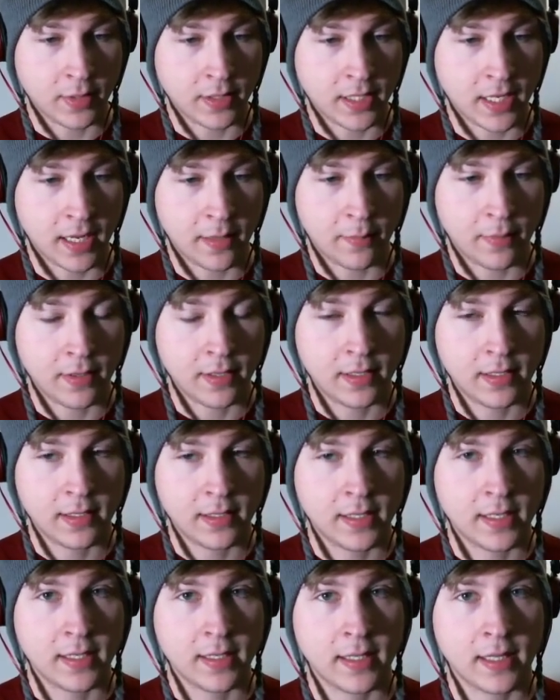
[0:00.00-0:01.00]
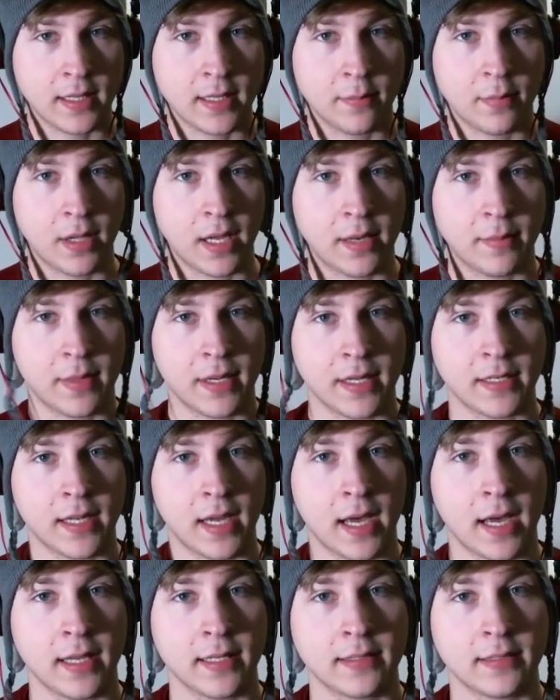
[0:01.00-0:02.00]
tape. Then the blind man
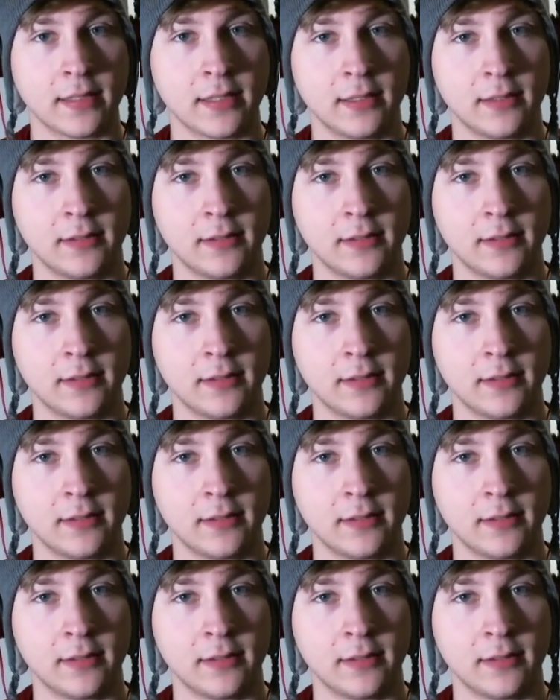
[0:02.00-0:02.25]
dies.